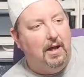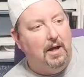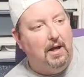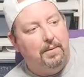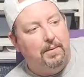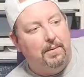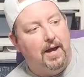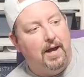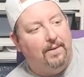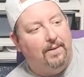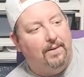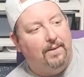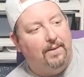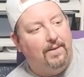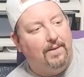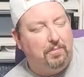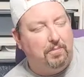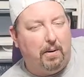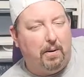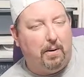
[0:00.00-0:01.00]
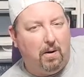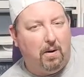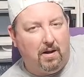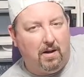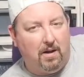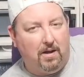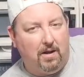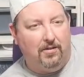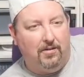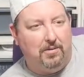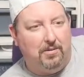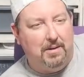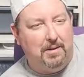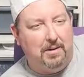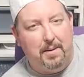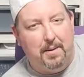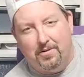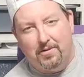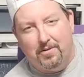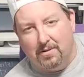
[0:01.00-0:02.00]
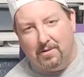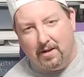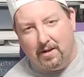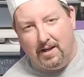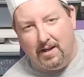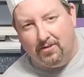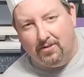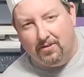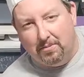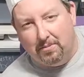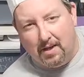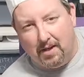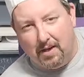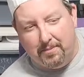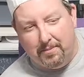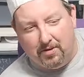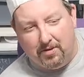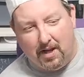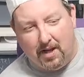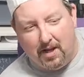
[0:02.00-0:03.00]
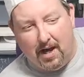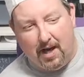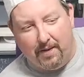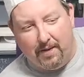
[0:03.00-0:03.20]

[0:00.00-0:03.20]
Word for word: But like that's just part of it. Sometimes you're lucky, sometimes you're not.